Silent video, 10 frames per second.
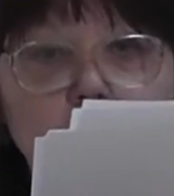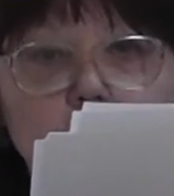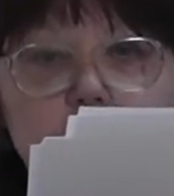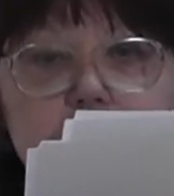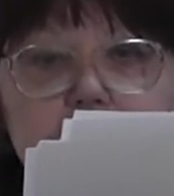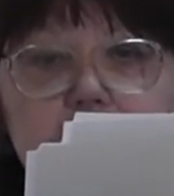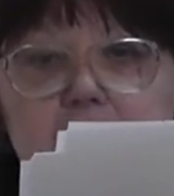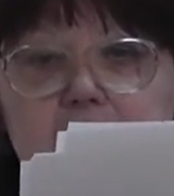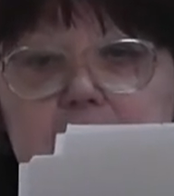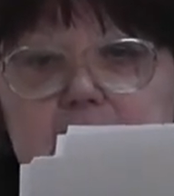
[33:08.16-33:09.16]
which
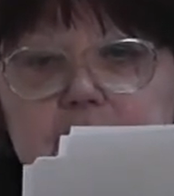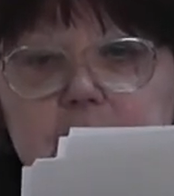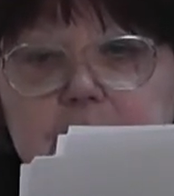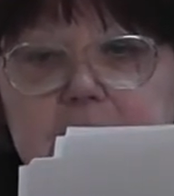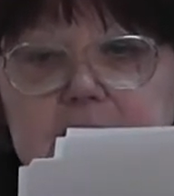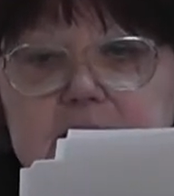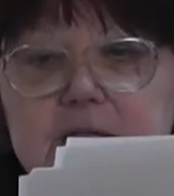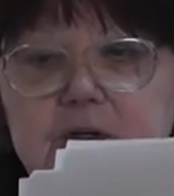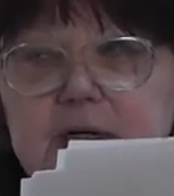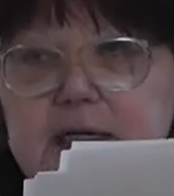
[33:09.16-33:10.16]
cannot even be
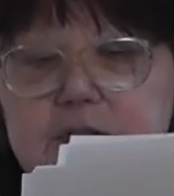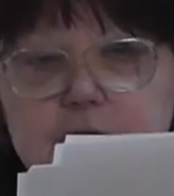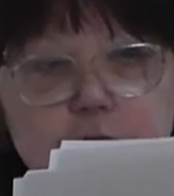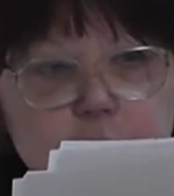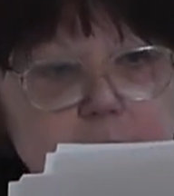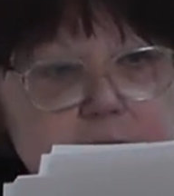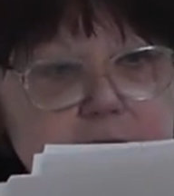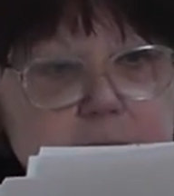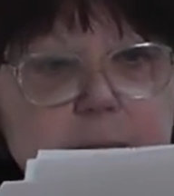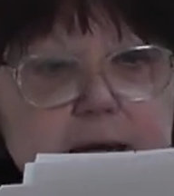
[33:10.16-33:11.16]
considered as a
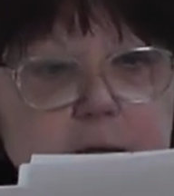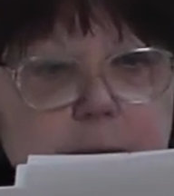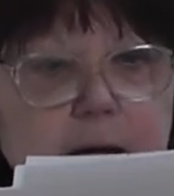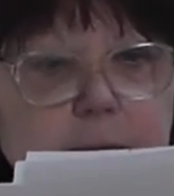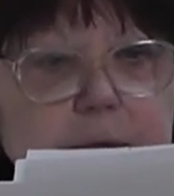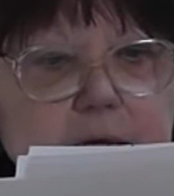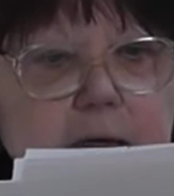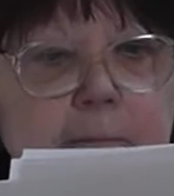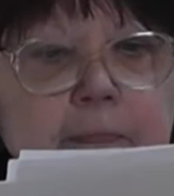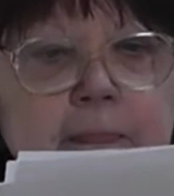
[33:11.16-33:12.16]
choice made by me
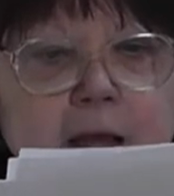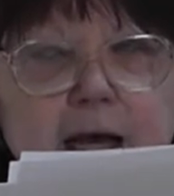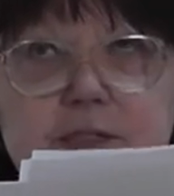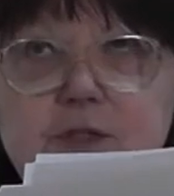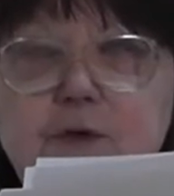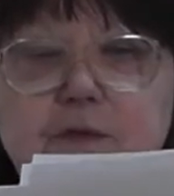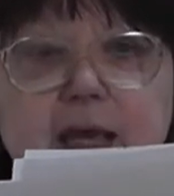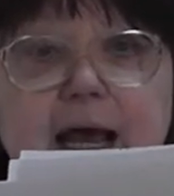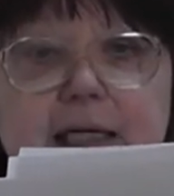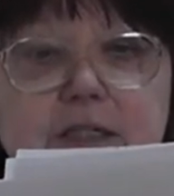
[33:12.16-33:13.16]
as to the
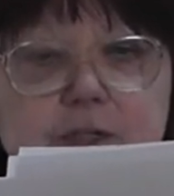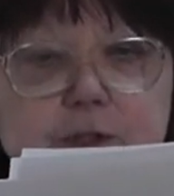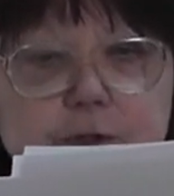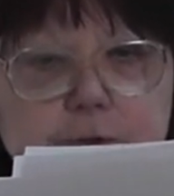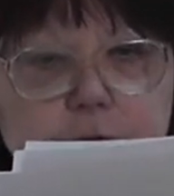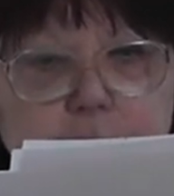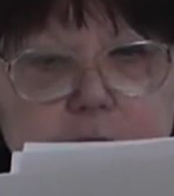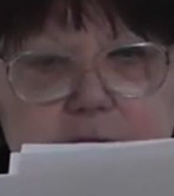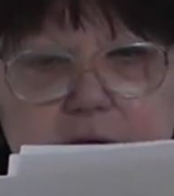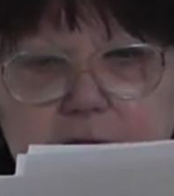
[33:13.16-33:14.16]
attitude
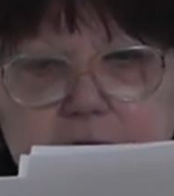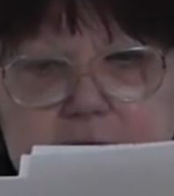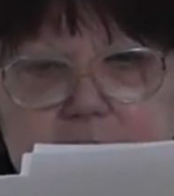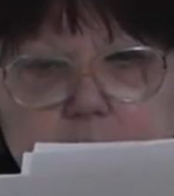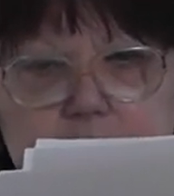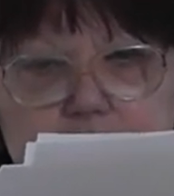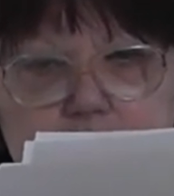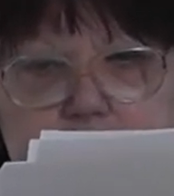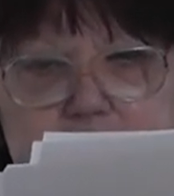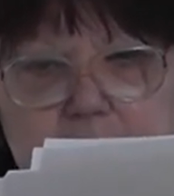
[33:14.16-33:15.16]
towards others I wish
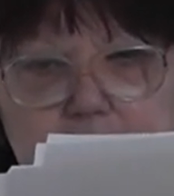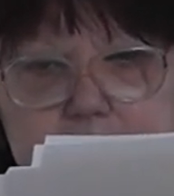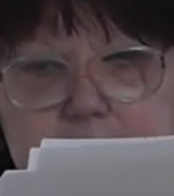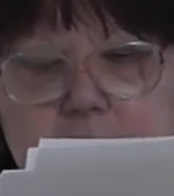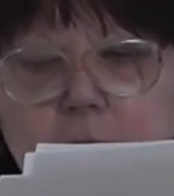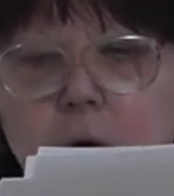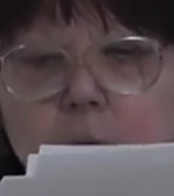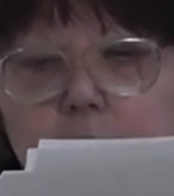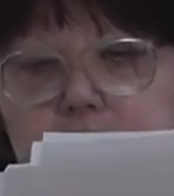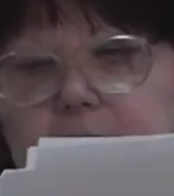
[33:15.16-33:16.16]
to adopt,
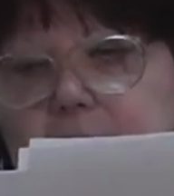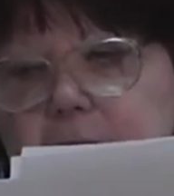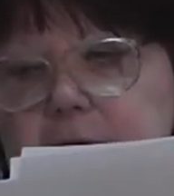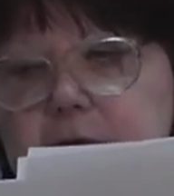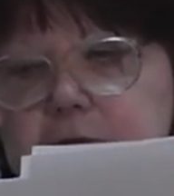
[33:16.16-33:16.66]
or the kind of